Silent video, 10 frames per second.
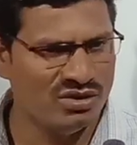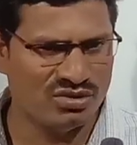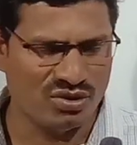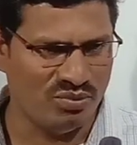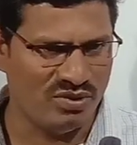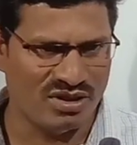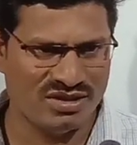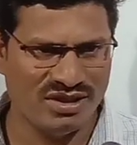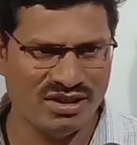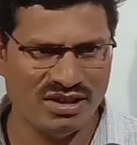So
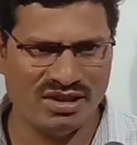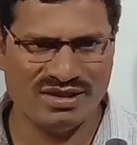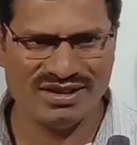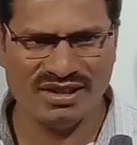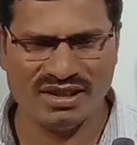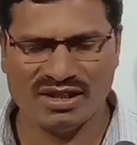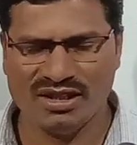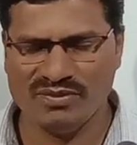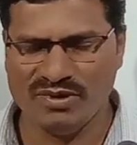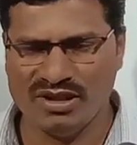first thing, it is clear
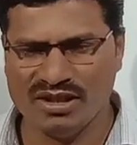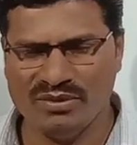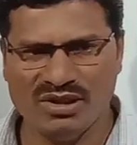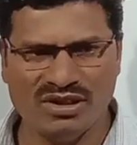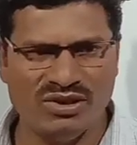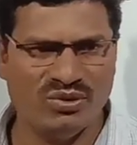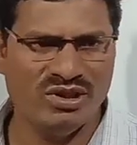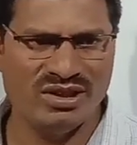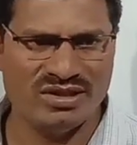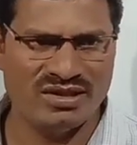that a fundamental
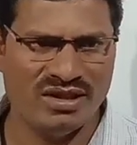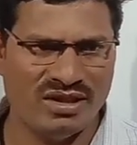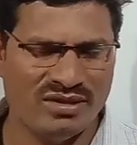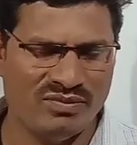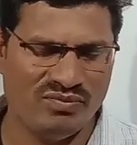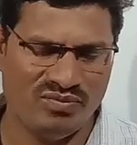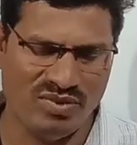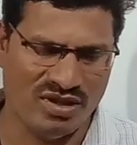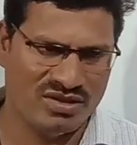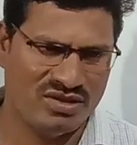unit is there,
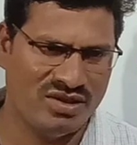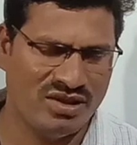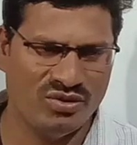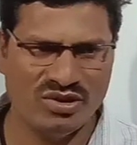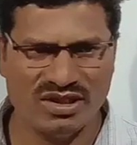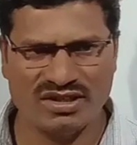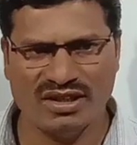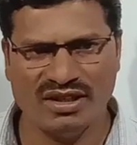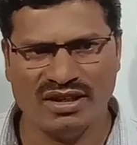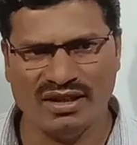functional unit is
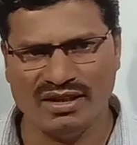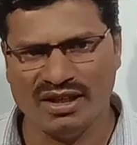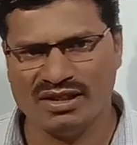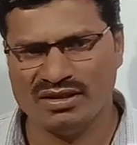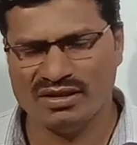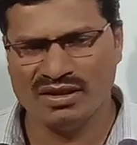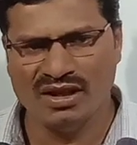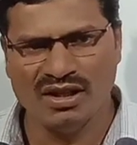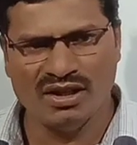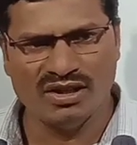there, and that
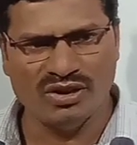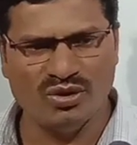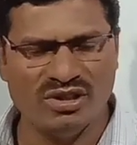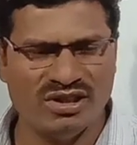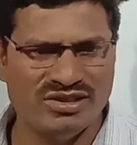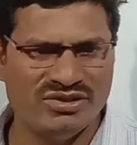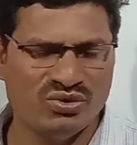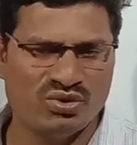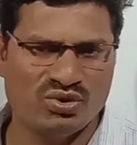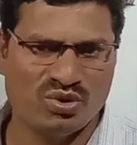unit is
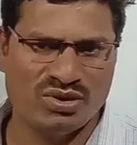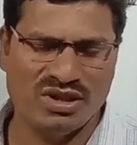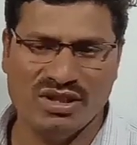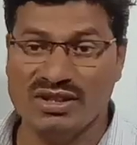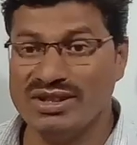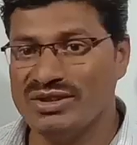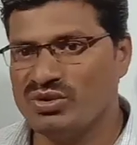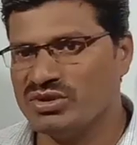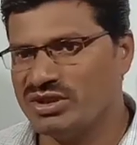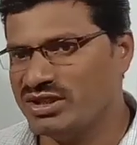used to study the
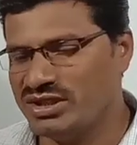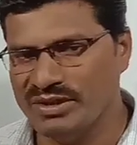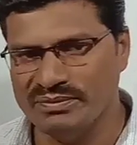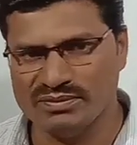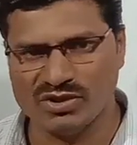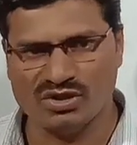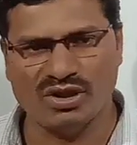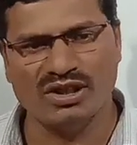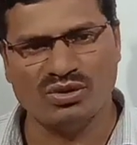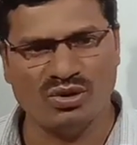
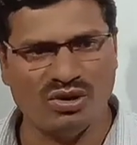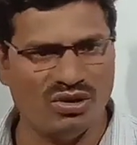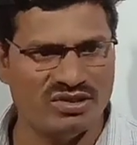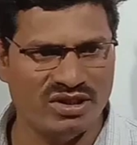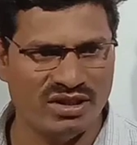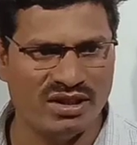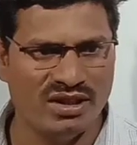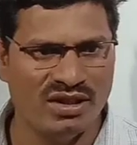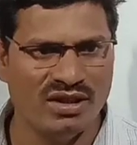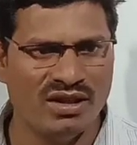ecology.
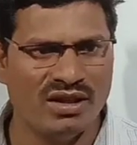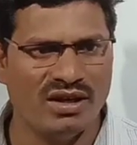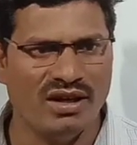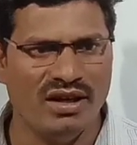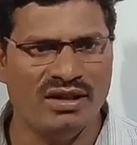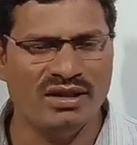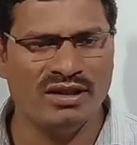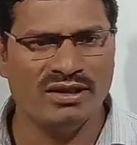And